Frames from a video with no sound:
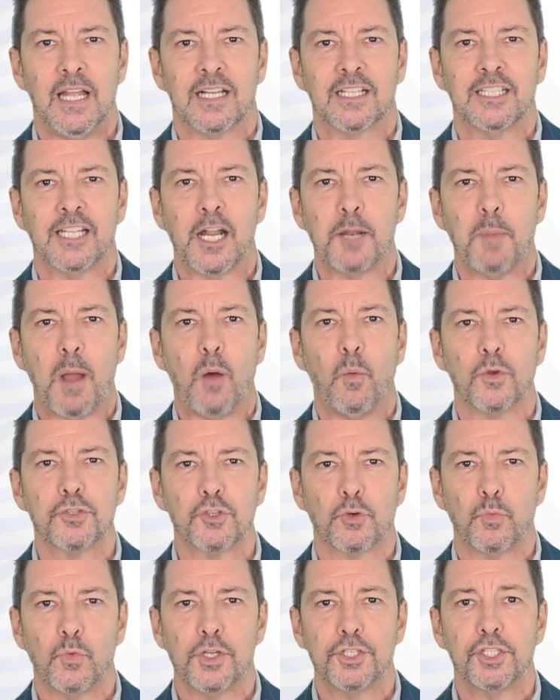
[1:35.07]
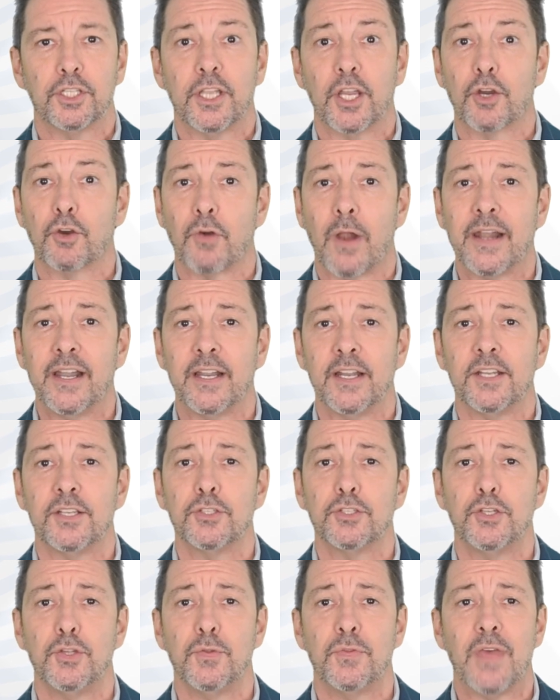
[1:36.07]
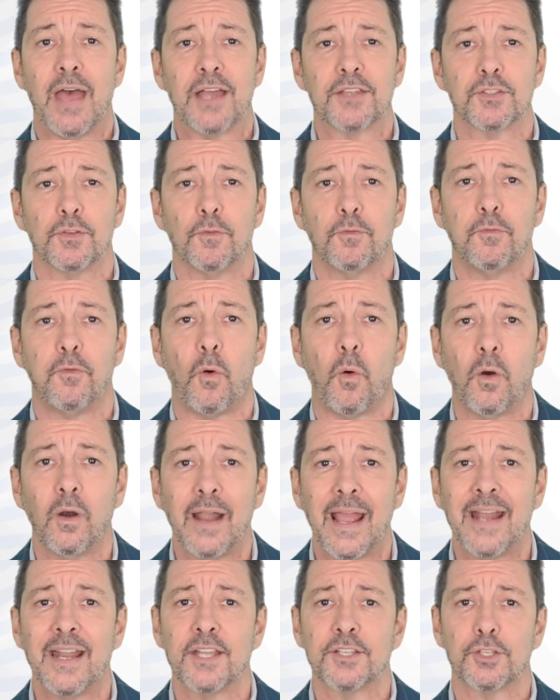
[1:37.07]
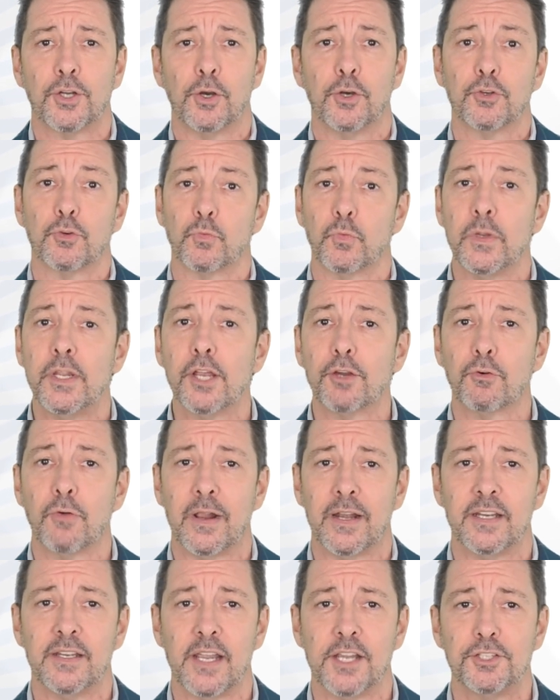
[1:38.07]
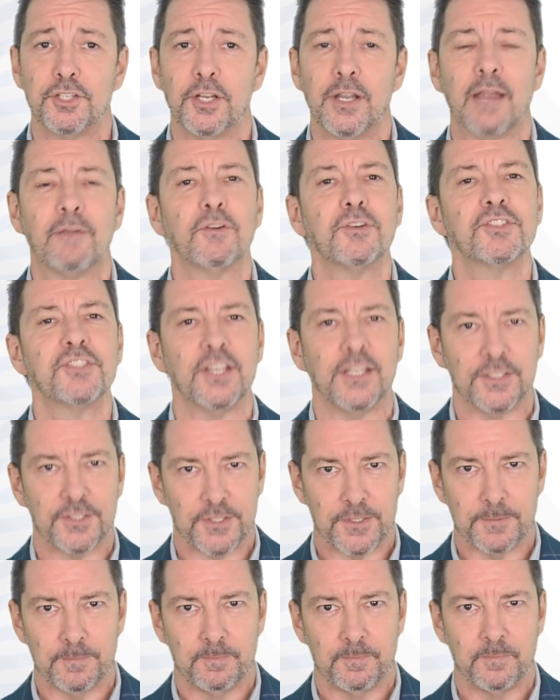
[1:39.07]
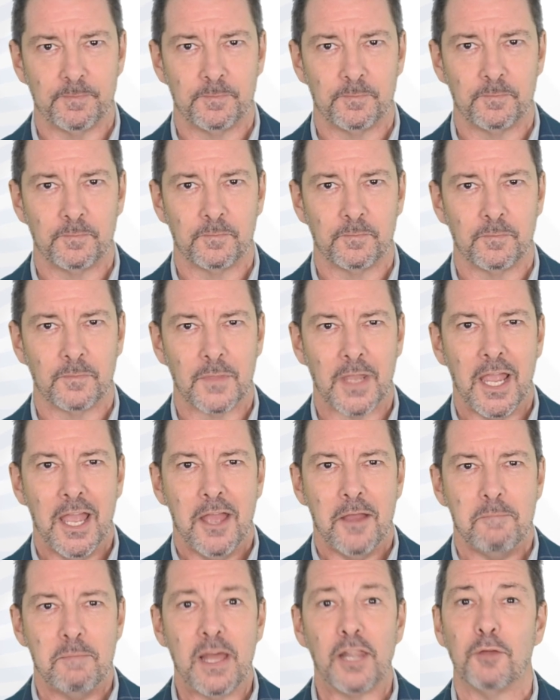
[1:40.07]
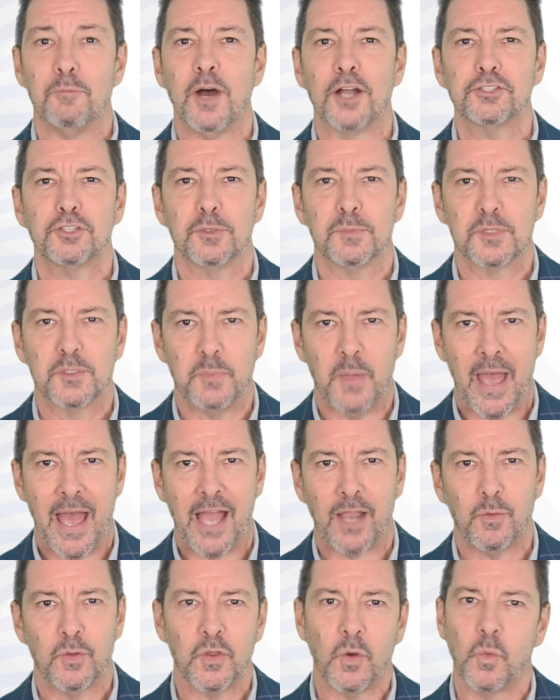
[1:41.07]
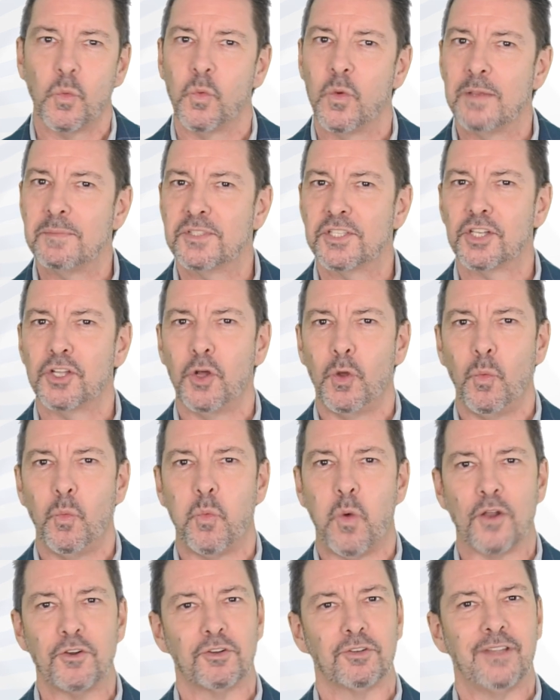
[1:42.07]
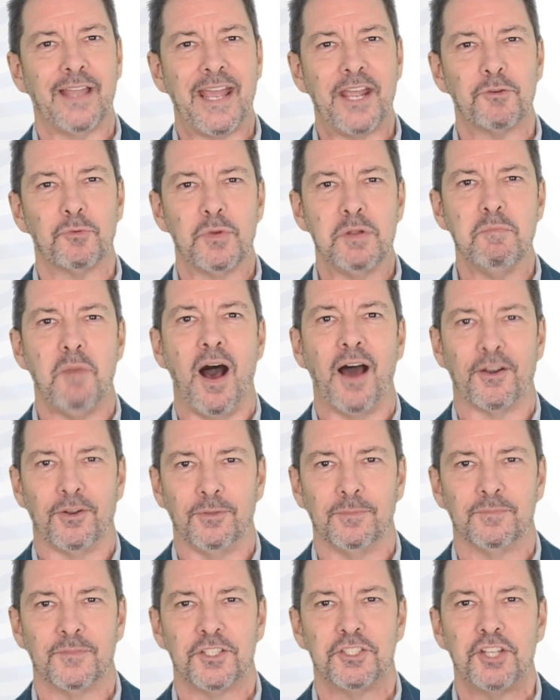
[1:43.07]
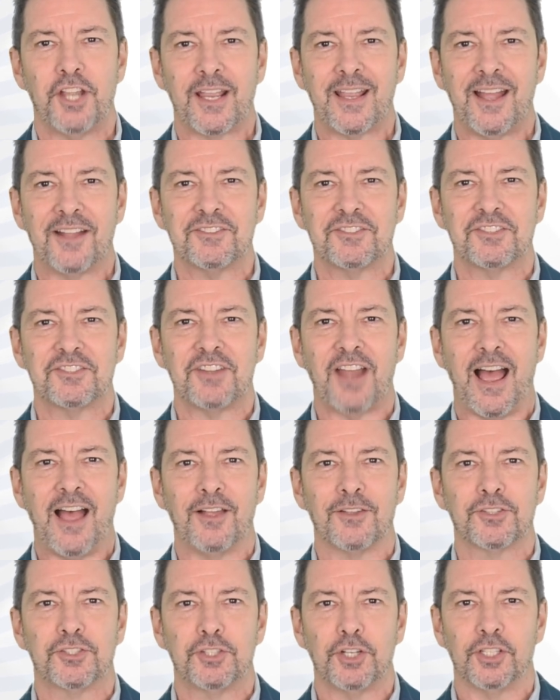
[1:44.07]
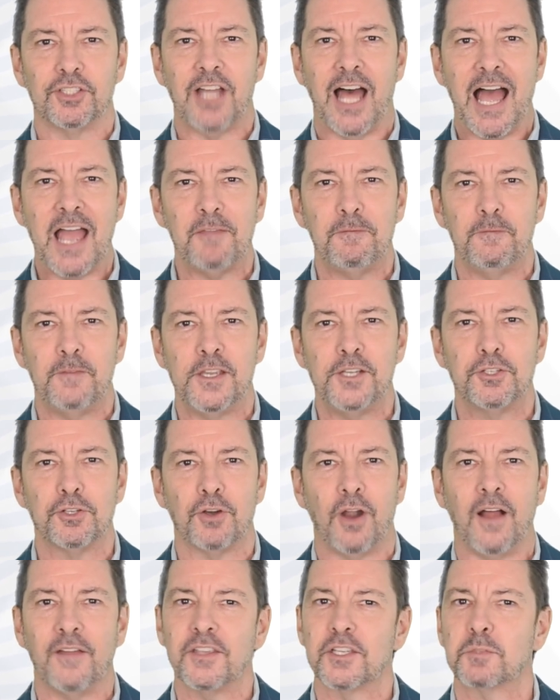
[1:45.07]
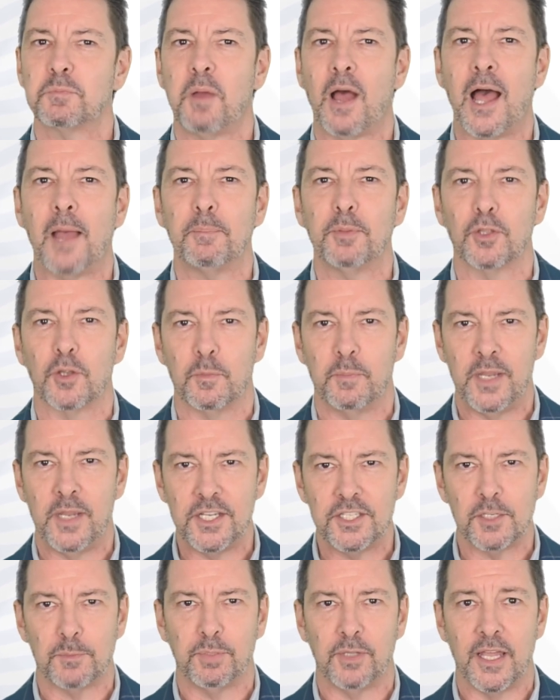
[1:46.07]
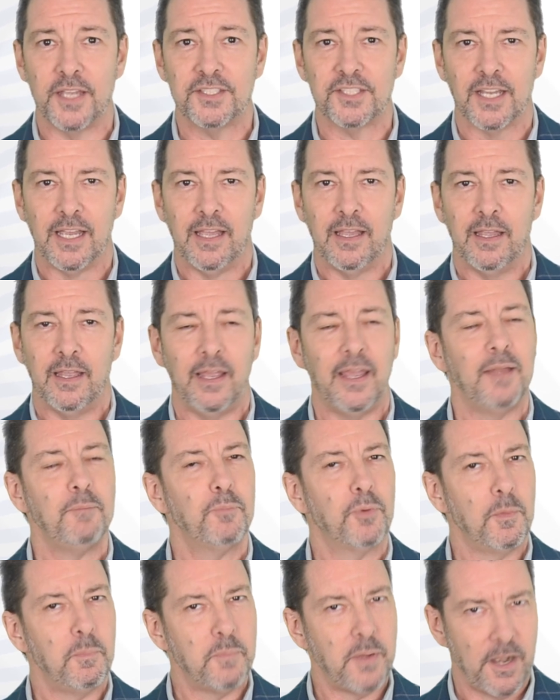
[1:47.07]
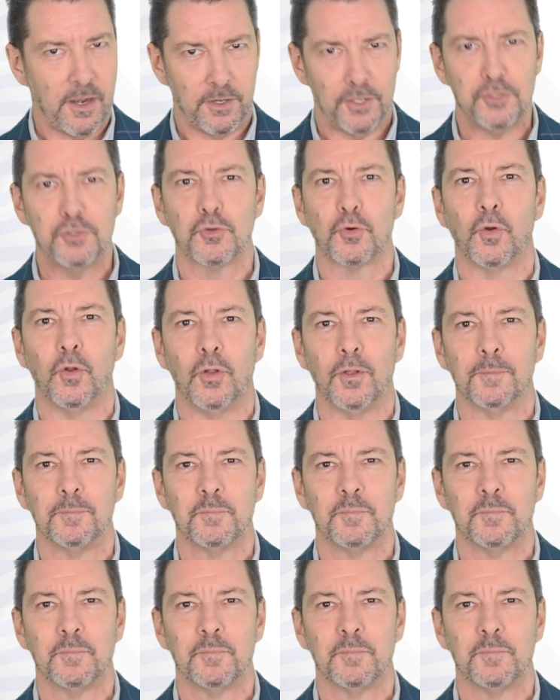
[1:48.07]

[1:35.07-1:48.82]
Clermont was originally accredited in 2004 and has earned reaccreditation ever since. Mellow Mushroom's back with a whimsical Wonderland remodel. Check out Style's July feature on this popular pizza place and prepare to drool.